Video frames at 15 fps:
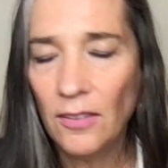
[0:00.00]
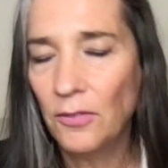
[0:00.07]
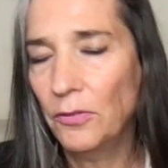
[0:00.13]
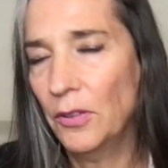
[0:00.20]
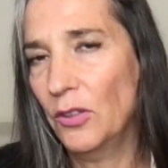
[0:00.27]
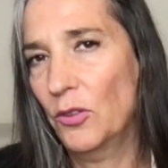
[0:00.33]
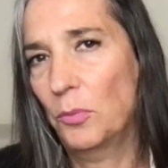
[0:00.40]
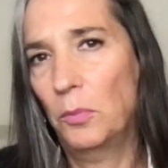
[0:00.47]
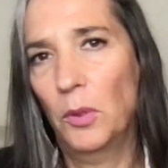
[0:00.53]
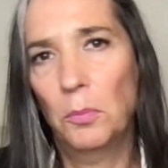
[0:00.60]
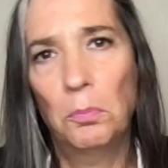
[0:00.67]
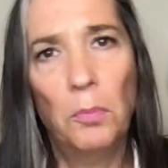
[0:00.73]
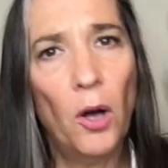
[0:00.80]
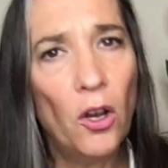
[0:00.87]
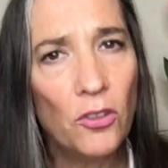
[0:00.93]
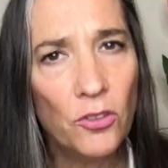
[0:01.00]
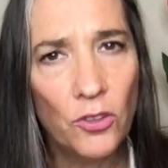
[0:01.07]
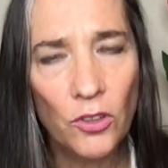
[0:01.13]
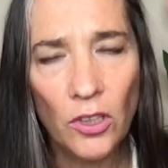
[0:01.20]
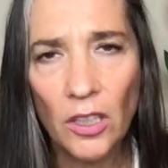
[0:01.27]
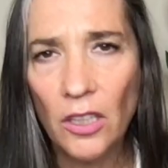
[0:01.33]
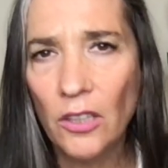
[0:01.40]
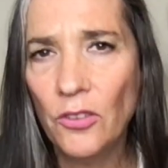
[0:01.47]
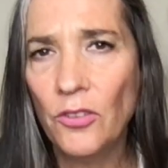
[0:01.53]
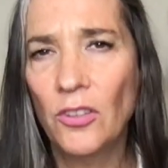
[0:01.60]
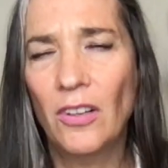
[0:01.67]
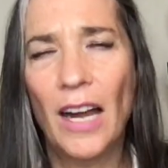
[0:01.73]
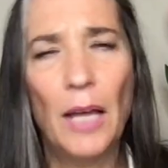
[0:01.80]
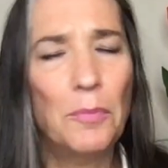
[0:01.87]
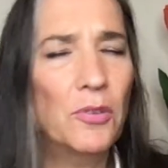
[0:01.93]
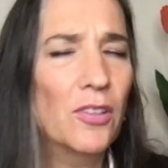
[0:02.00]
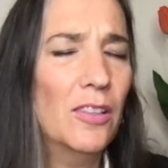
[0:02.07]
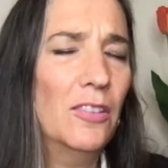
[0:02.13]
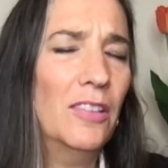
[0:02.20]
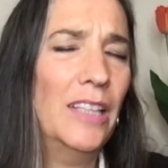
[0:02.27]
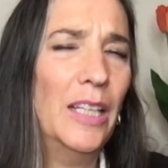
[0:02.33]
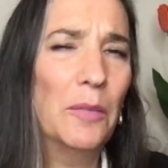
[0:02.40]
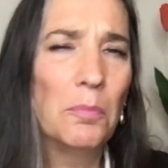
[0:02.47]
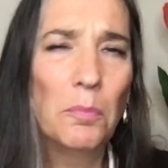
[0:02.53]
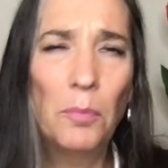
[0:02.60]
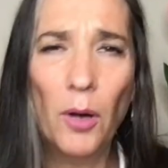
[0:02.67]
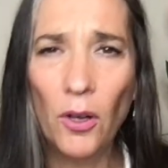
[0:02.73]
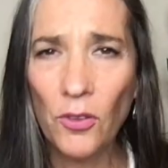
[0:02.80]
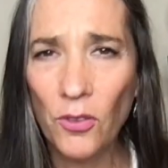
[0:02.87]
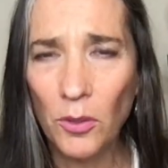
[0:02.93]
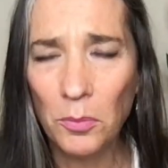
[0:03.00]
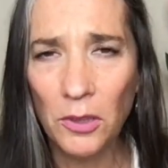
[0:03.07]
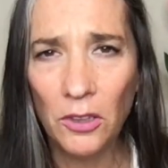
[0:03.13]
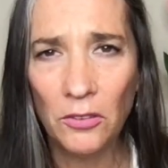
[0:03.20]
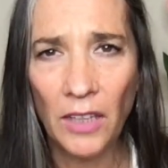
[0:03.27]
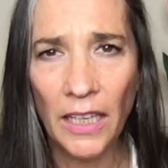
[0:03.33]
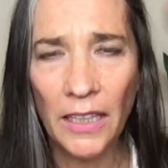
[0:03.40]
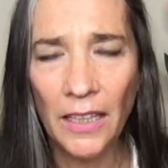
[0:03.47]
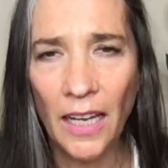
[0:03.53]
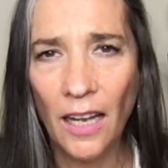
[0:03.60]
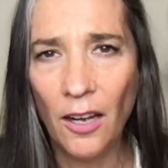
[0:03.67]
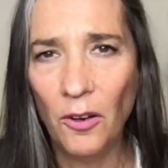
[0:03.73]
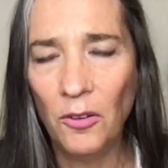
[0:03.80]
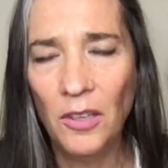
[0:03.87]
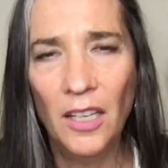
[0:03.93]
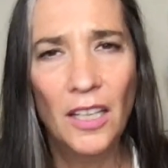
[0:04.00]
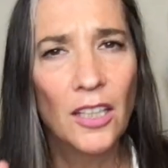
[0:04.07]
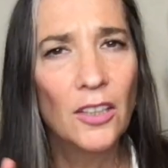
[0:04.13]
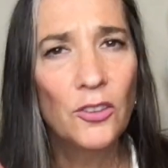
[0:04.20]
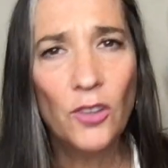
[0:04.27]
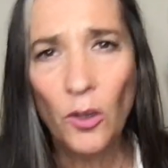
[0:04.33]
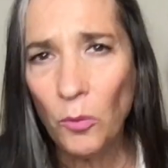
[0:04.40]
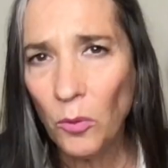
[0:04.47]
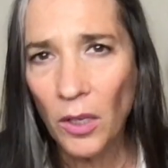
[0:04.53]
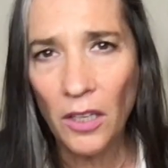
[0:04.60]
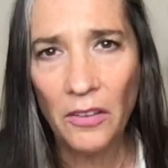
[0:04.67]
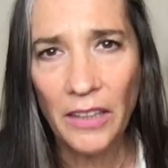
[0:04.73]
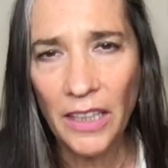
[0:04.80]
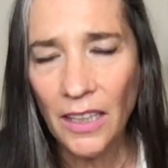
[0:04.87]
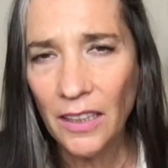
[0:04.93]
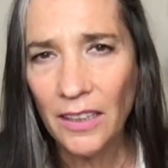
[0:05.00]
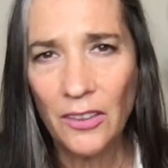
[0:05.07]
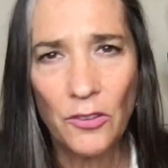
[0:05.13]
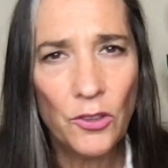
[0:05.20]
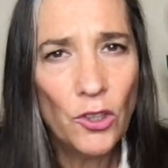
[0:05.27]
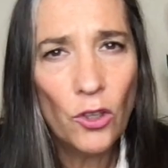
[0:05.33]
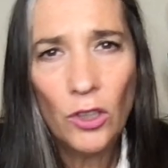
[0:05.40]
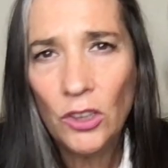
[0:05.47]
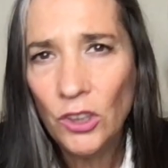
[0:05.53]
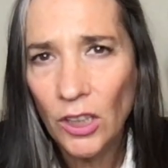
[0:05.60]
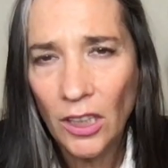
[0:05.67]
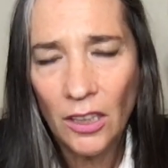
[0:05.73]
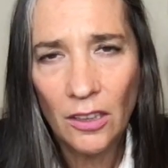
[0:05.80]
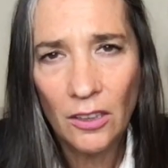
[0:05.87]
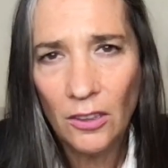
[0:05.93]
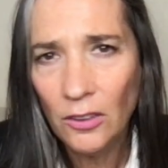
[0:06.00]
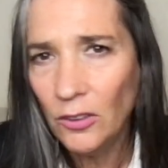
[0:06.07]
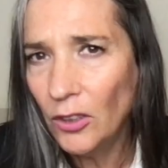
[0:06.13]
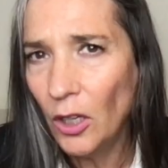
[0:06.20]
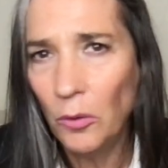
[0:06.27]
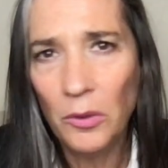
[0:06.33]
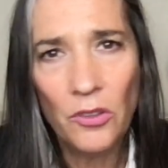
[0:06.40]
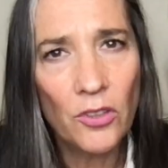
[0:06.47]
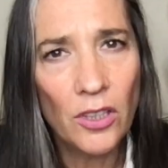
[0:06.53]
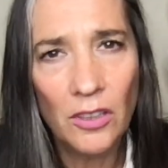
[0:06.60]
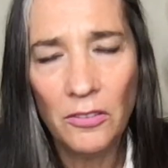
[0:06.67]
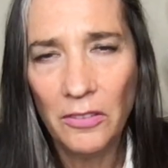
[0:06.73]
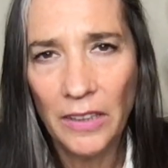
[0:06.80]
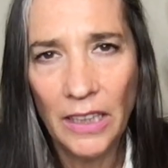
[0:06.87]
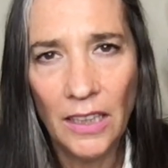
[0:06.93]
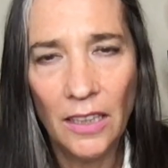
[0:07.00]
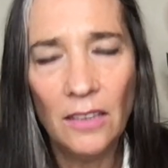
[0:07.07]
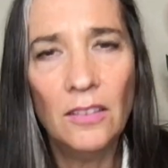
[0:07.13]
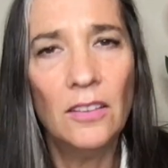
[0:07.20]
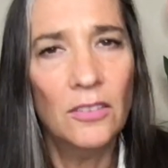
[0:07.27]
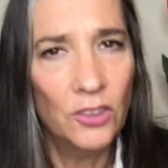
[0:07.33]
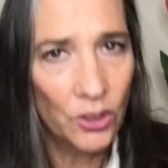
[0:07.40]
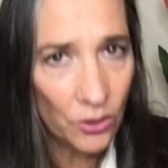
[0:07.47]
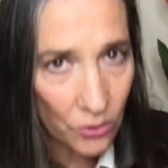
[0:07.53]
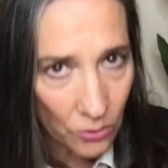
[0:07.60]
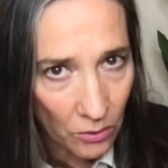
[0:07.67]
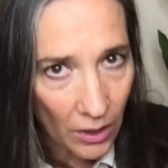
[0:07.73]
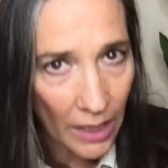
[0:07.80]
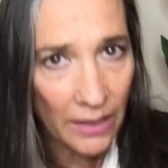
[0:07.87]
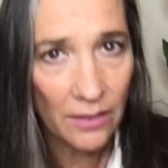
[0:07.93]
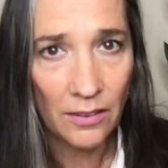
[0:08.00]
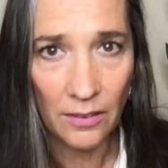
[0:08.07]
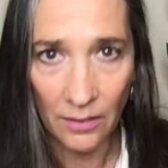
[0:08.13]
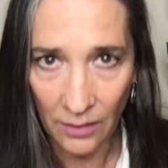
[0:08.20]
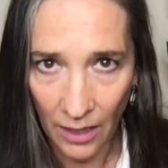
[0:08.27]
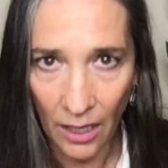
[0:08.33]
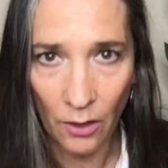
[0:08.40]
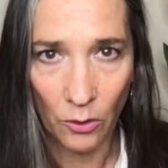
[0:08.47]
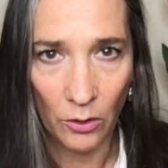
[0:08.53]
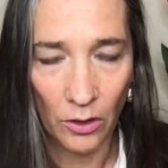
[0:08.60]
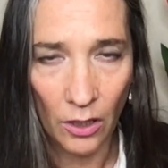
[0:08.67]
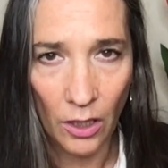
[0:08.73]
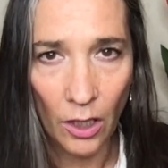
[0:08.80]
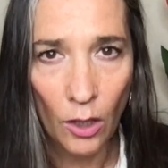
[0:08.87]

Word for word: if it's preposterous, or absolutely impossible right now. Don't worry, it's your journal, no one's going to read it. Just write it down.